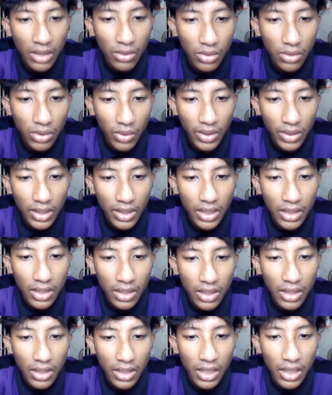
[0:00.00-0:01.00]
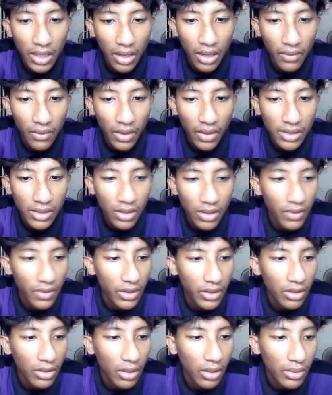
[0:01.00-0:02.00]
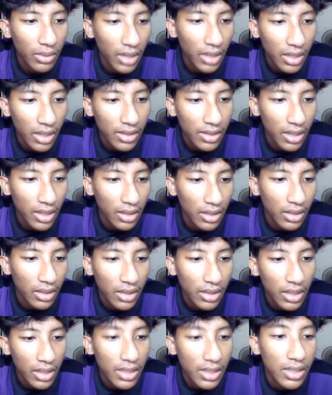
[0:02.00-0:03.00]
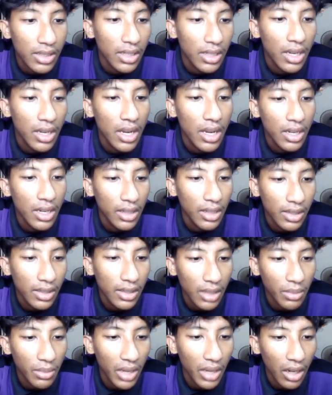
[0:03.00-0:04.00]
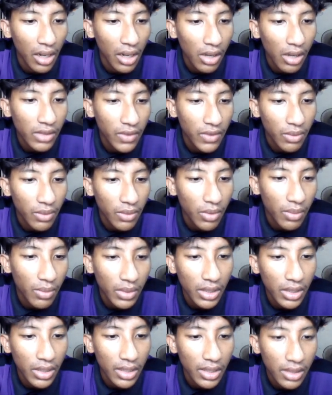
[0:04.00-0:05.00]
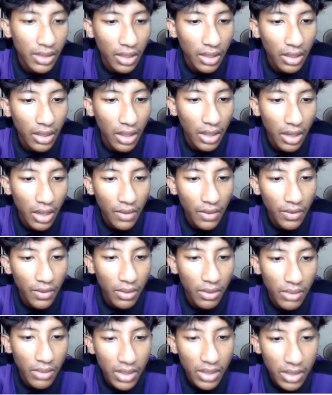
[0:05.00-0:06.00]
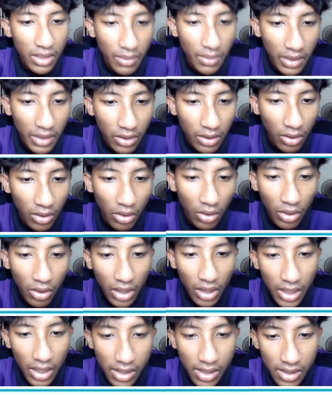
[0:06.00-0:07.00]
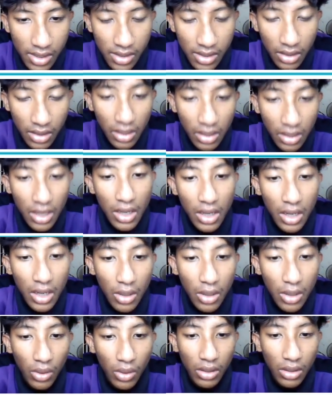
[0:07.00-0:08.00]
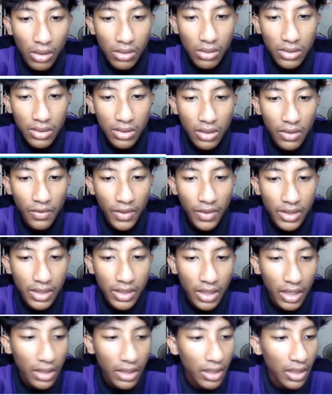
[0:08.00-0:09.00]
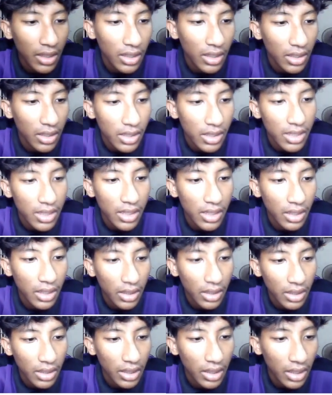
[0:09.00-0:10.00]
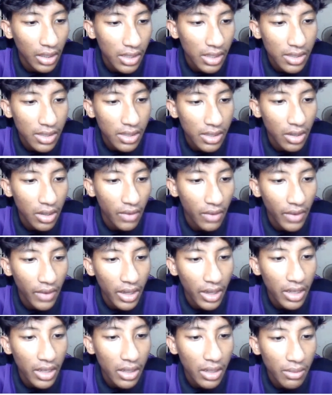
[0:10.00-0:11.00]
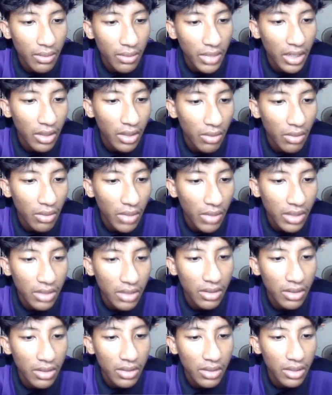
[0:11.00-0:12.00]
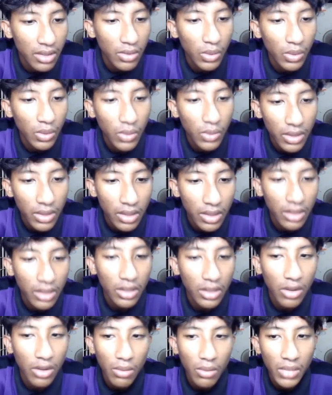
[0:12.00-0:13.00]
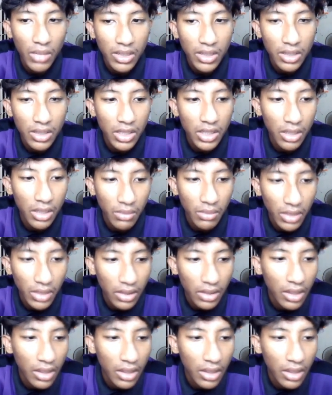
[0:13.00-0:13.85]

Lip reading: 20 degree in advance of the top dead center TDC. This timing allows for proper intake air-fuel mixture petrol or air diesel, while also facilitating the cleansing of any remaining combustion residue within the combustion chamber.